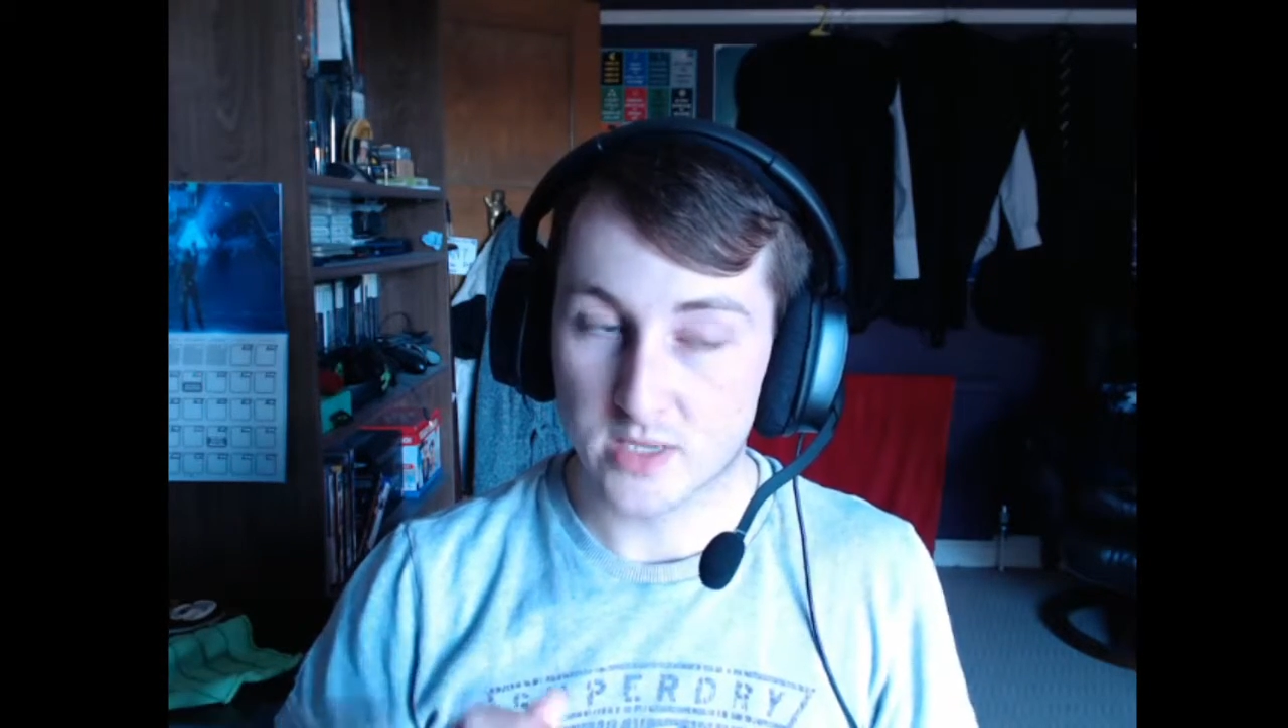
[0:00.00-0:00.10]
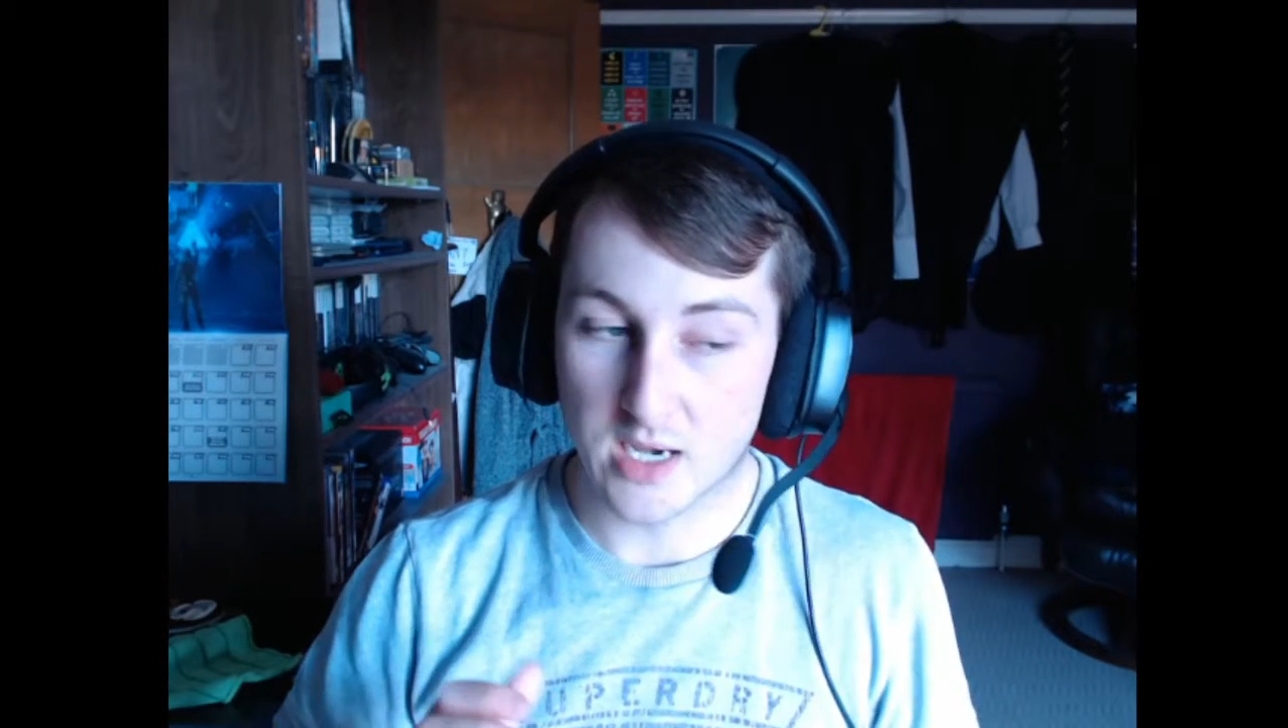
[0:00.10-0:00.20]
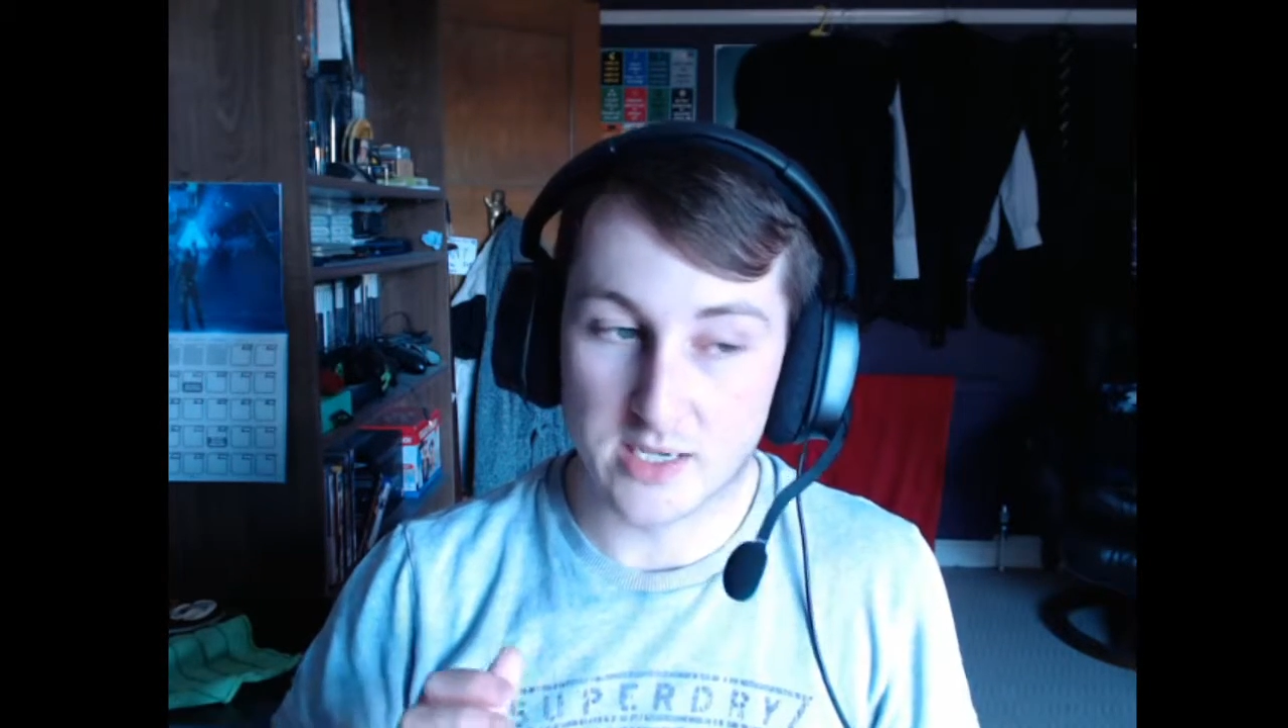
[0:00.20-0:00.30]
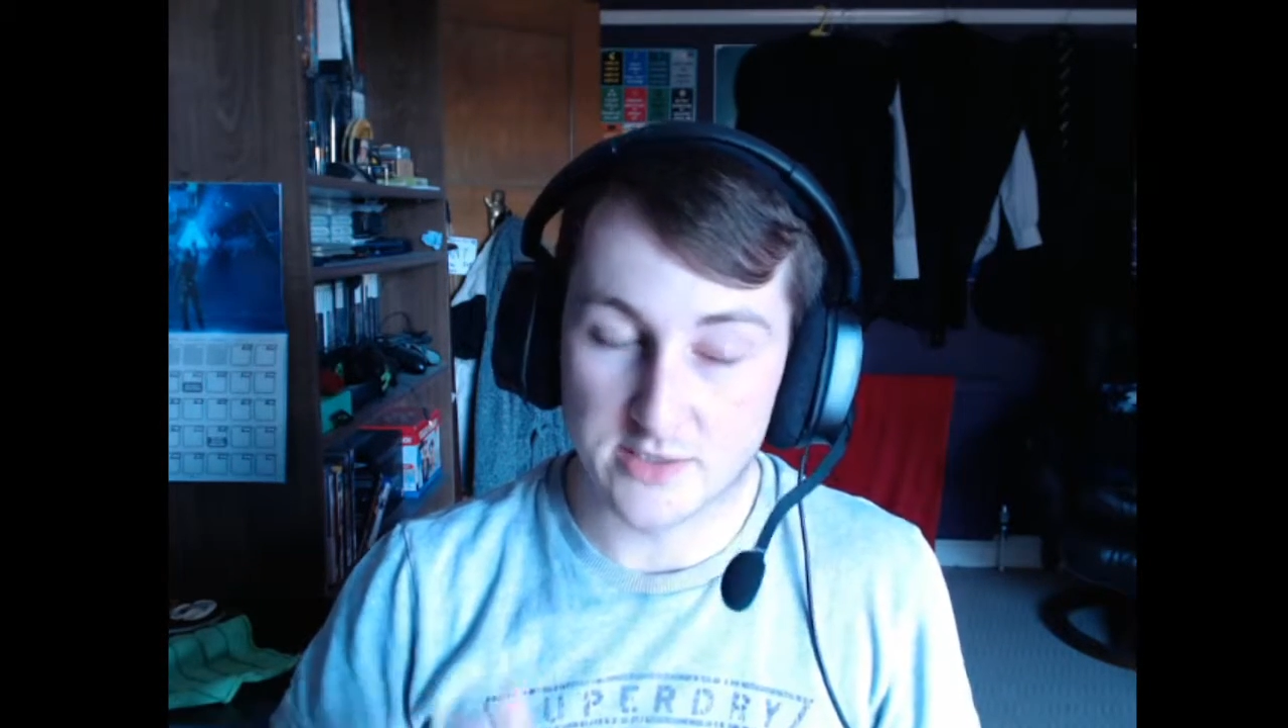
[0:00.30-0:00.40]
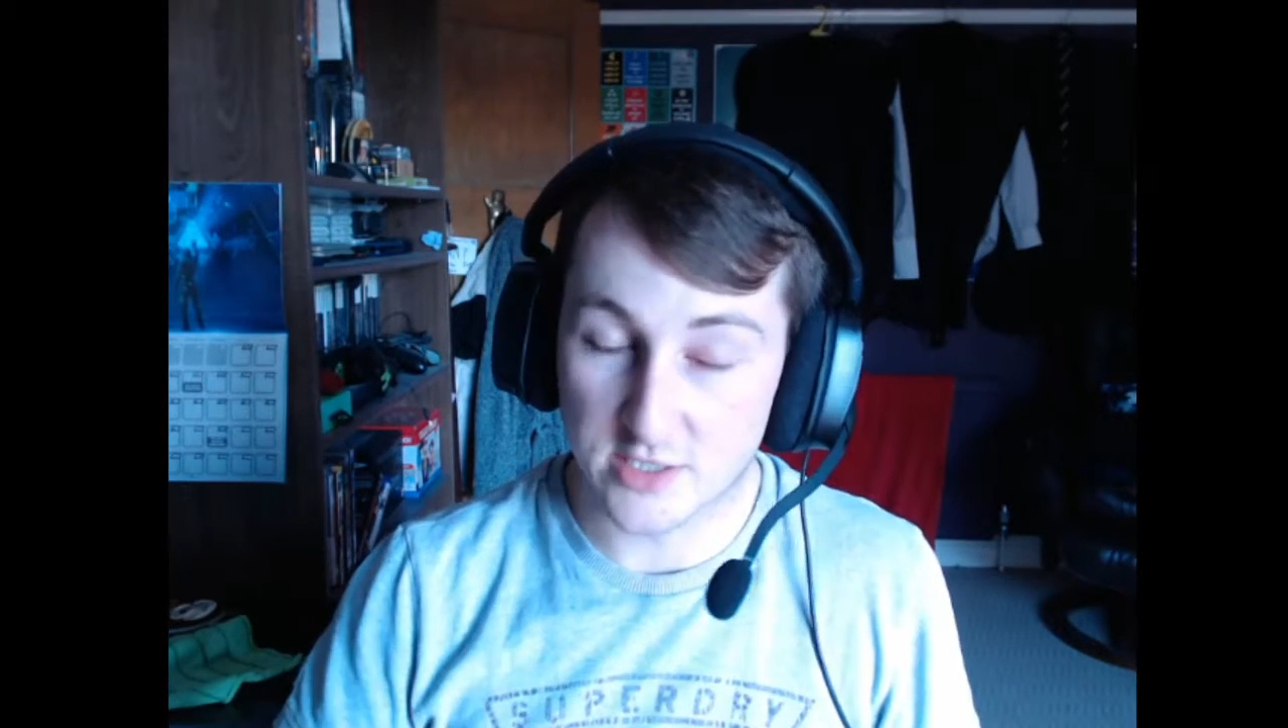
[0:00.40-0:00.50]

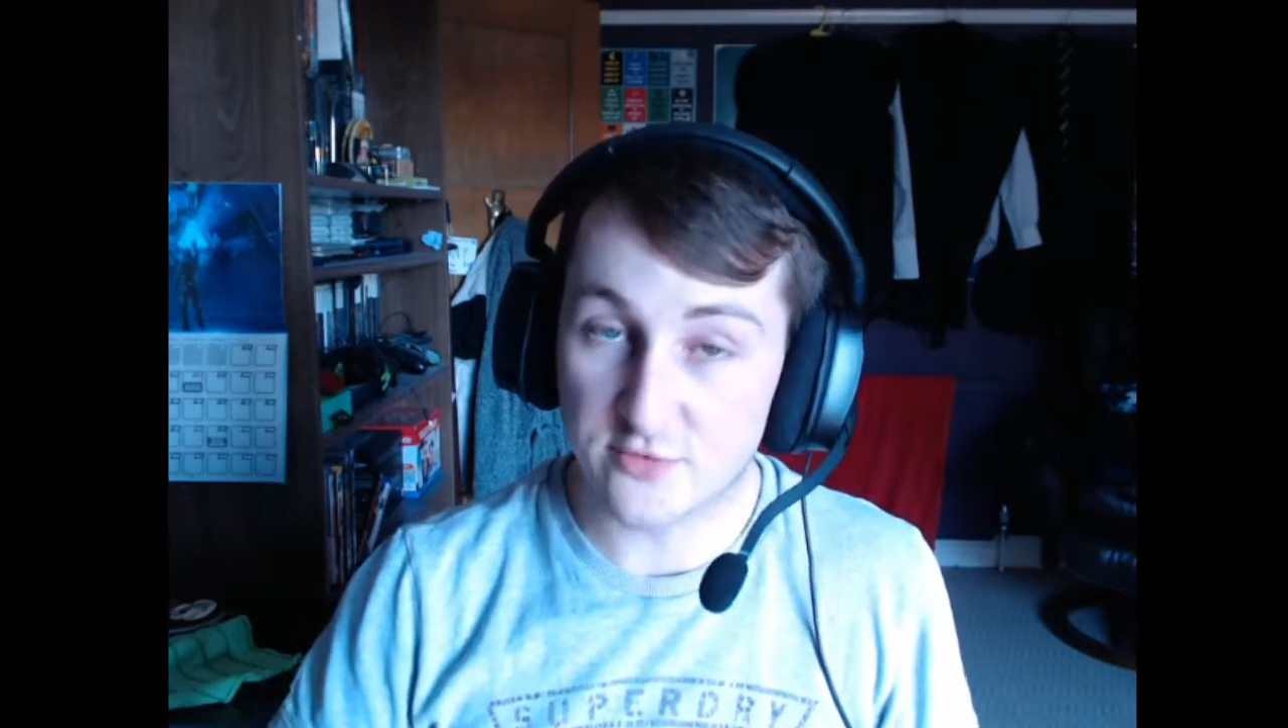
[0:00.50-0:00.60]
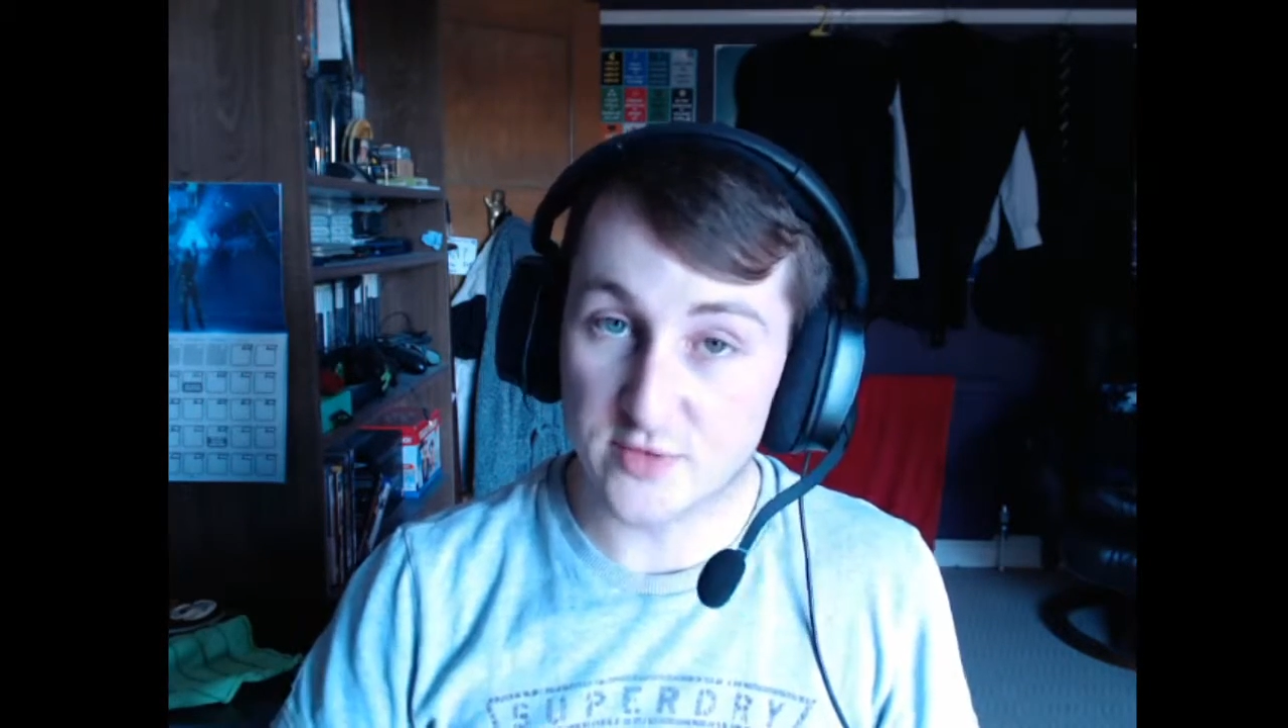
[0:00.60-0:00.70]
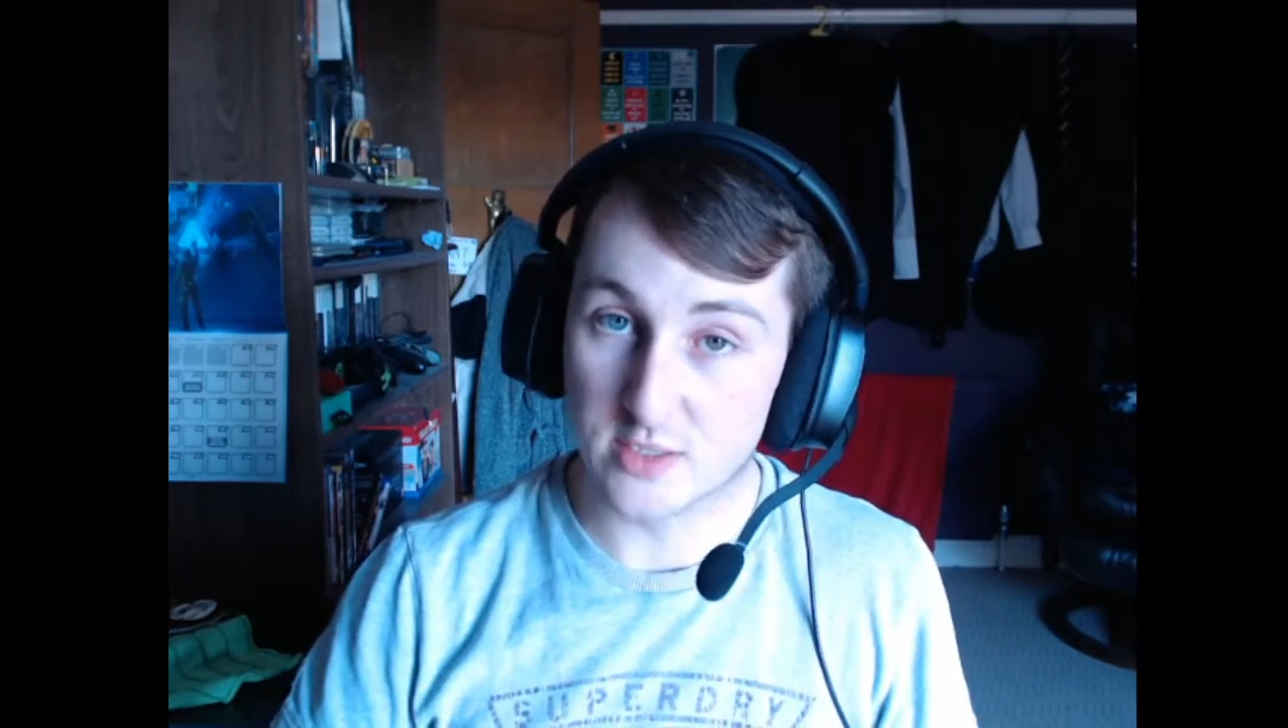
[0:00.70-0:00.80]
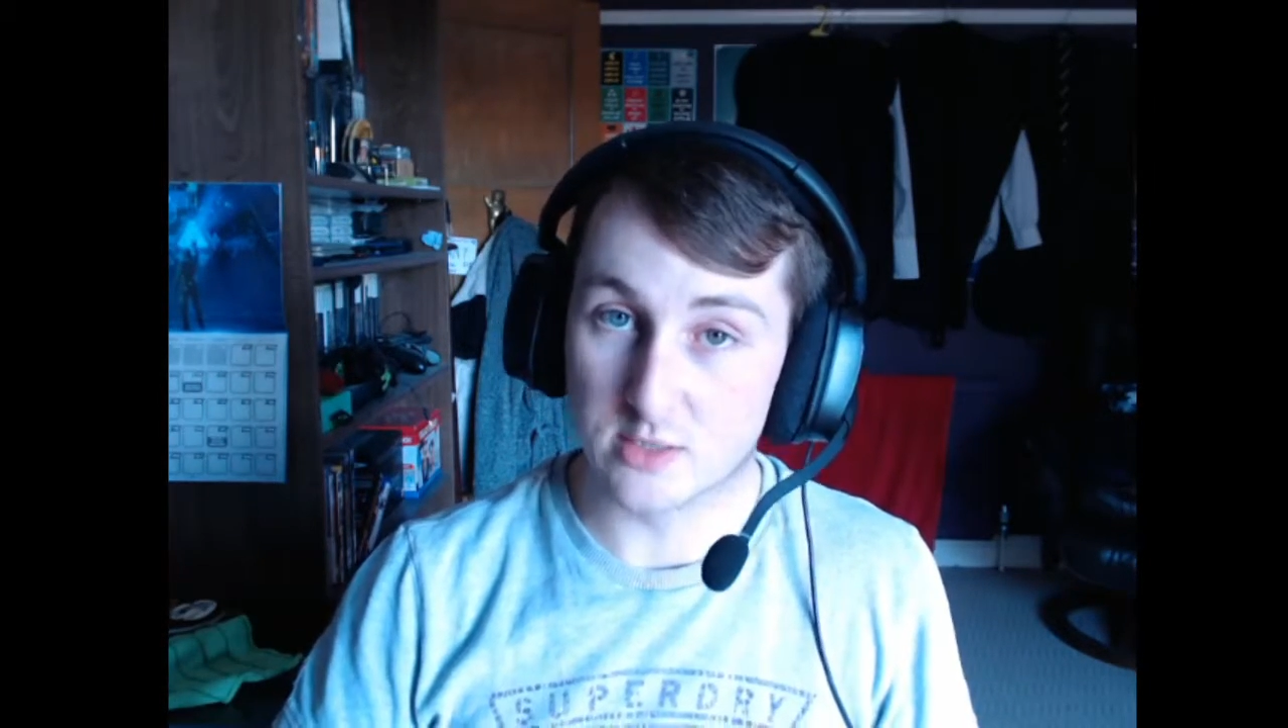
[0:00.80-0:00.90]
I did feel